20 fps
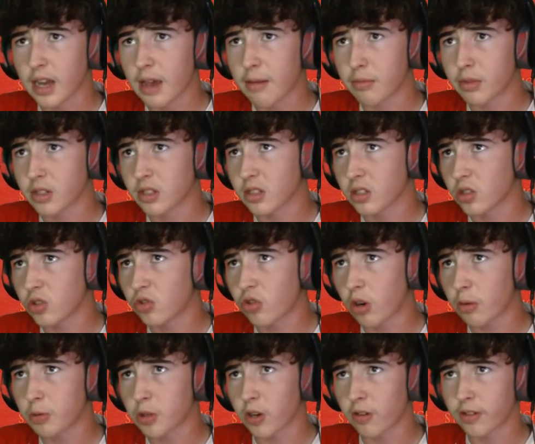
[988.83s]
Embleton's
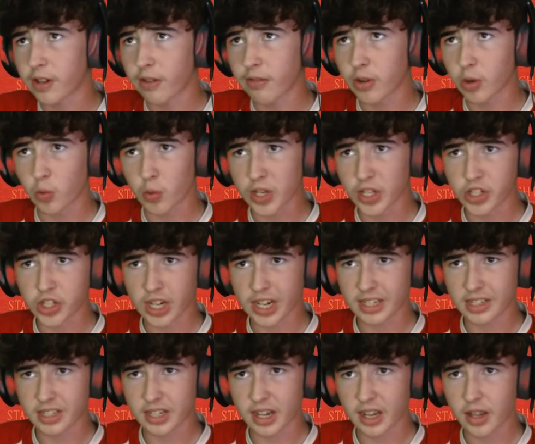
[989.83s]
dropped off, give it to
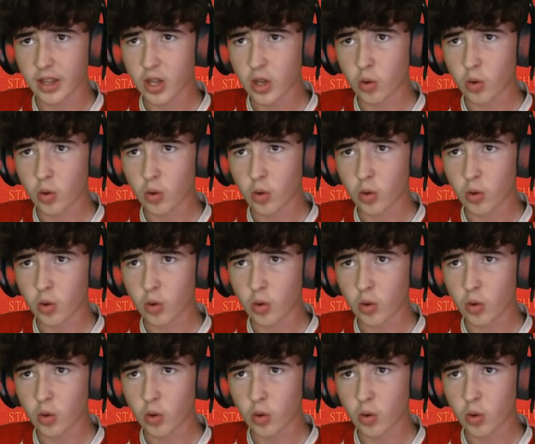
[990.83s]
Winchester.